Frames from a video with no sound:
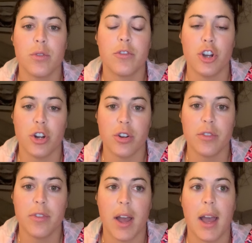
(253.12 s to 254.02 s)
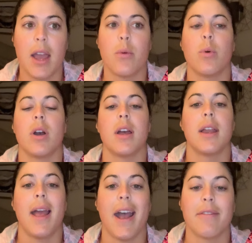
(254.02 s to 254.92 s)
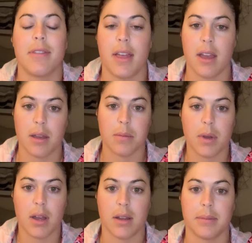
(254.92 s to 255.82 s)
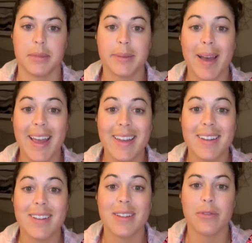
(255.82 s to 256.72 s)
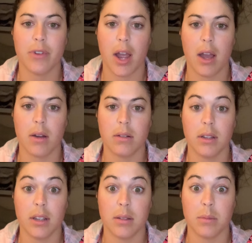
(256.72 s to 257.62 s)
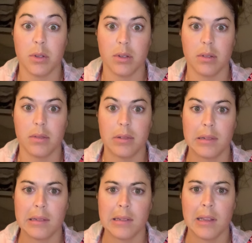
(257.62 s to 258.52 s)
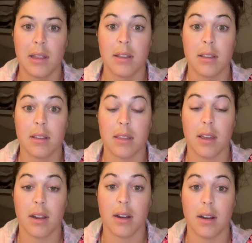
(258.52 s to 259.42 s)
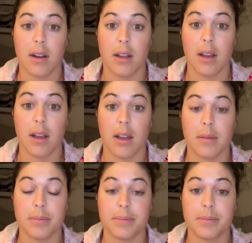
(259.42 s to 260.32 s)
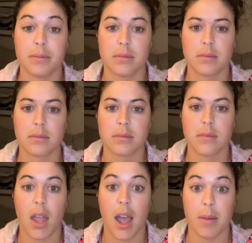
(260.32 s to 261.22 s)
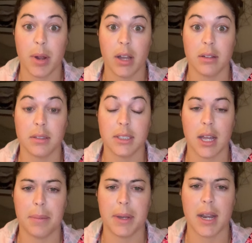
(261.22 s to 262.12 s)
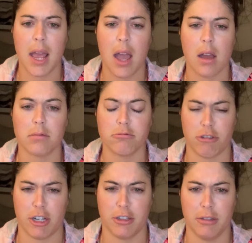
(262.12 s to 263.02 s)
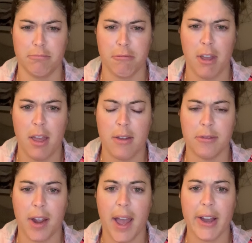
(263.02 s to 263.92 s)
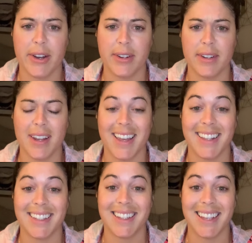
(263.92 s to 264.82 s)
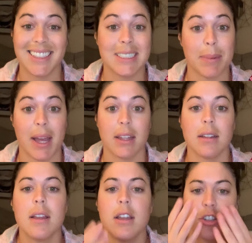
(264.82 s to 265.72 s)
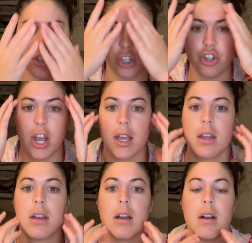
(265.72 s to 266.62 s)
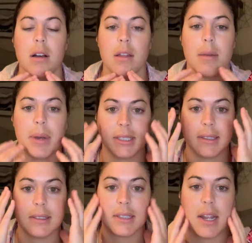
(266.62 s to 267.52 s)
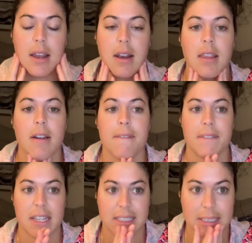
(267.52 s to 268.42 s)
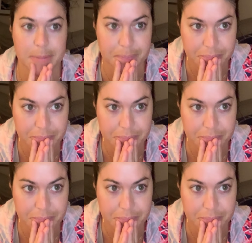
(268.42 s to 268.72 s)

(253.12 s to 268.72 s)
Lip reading: nerve, I would have them smile, frown, kind of move their eyebrows up and down, kind of frown, and they can smile, just to check all the muscles in their face.